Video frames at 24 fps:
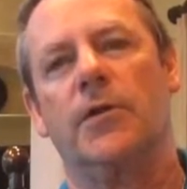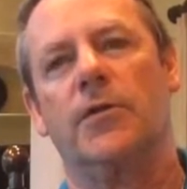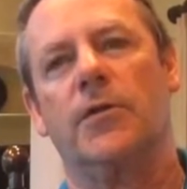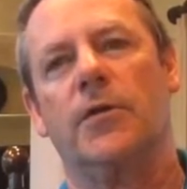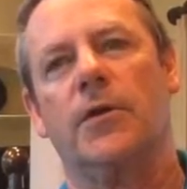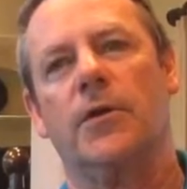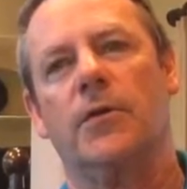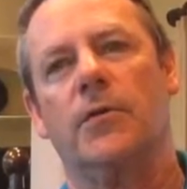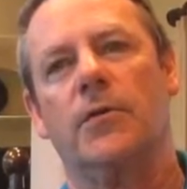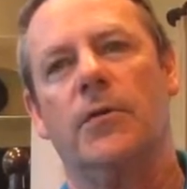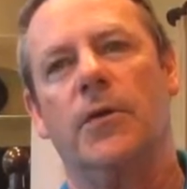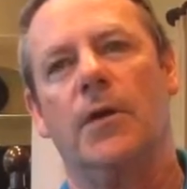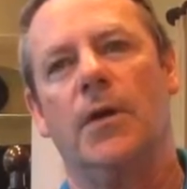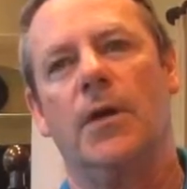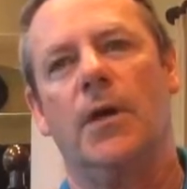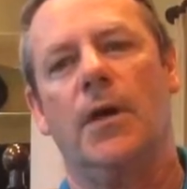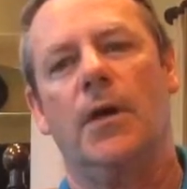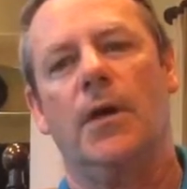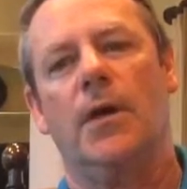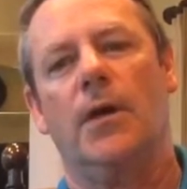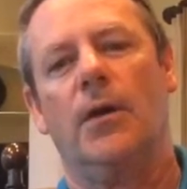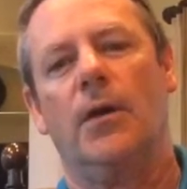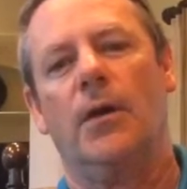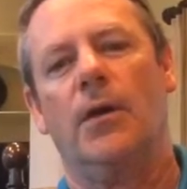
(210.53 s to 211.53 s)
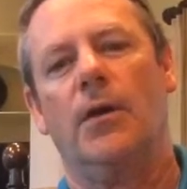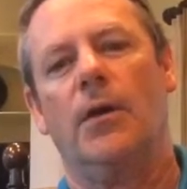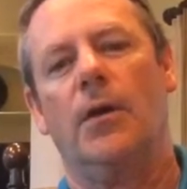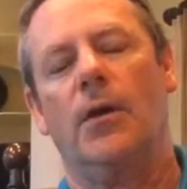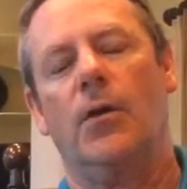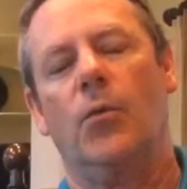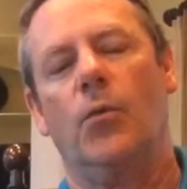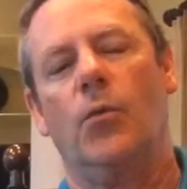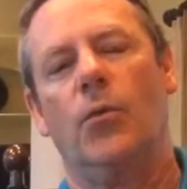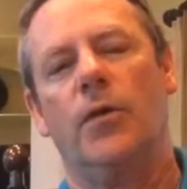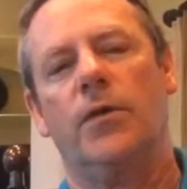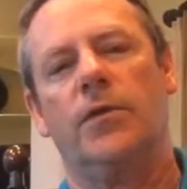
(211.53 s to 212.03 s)
So
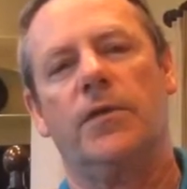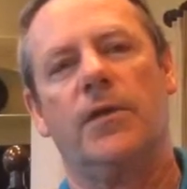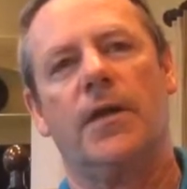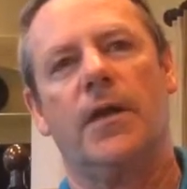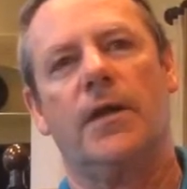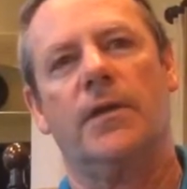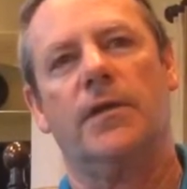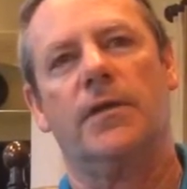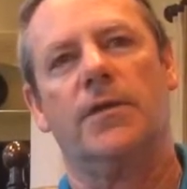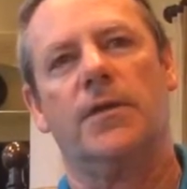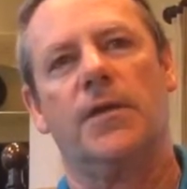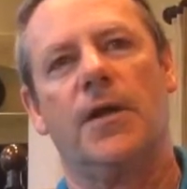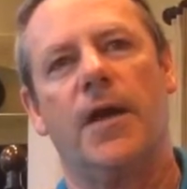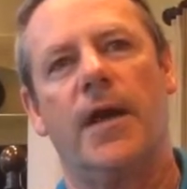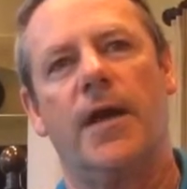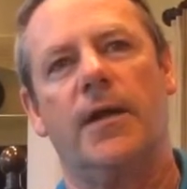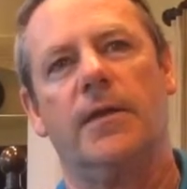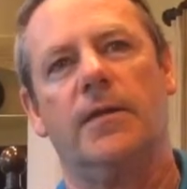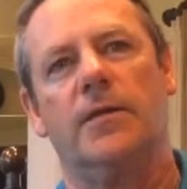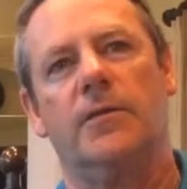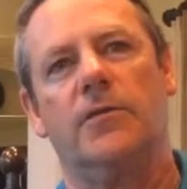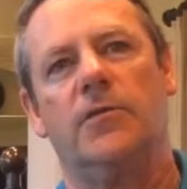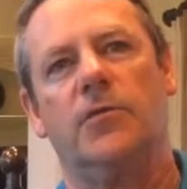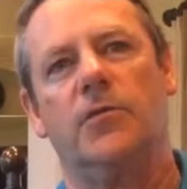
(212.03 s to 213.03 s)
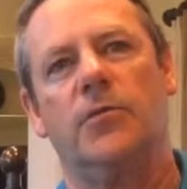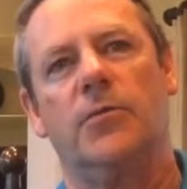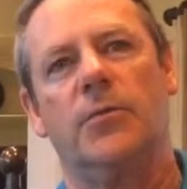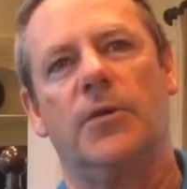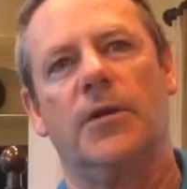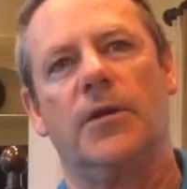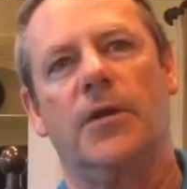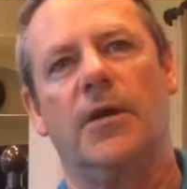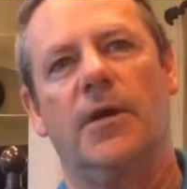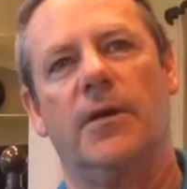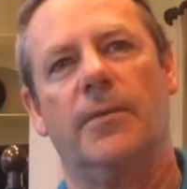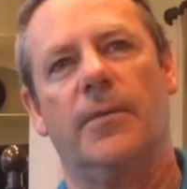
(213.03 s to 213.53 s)
once I decided to
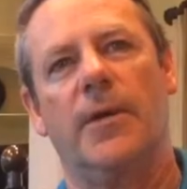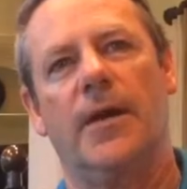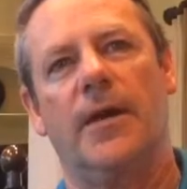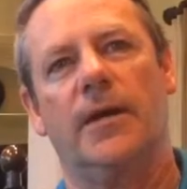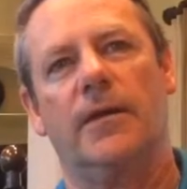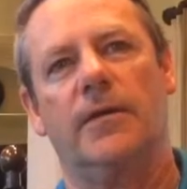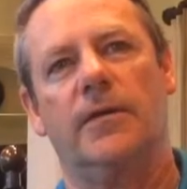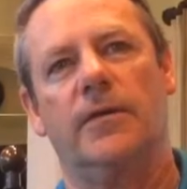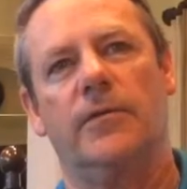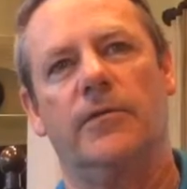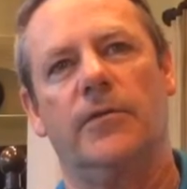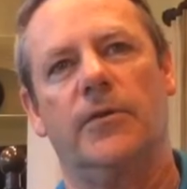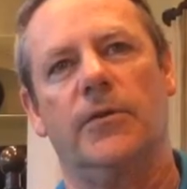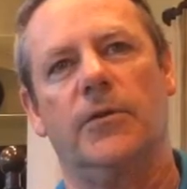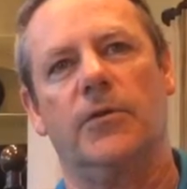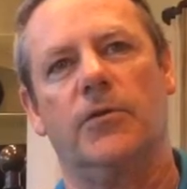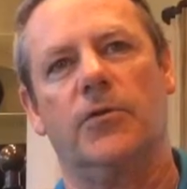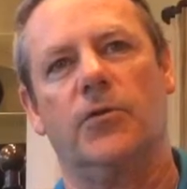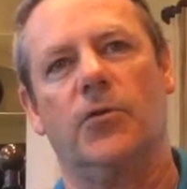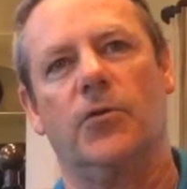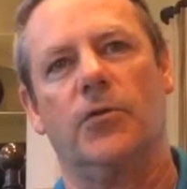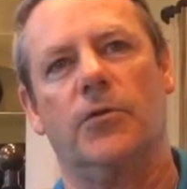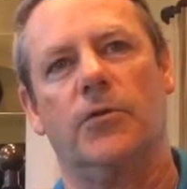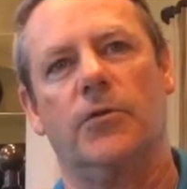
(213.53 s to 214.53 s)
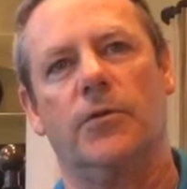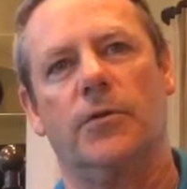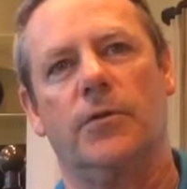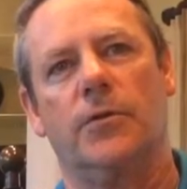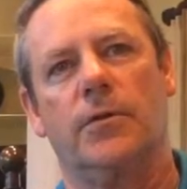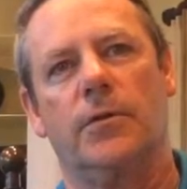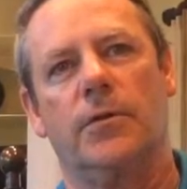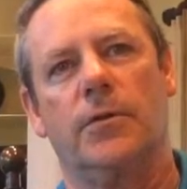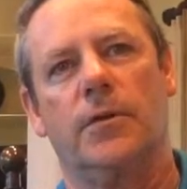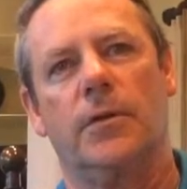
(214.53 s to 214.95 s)
become active in the church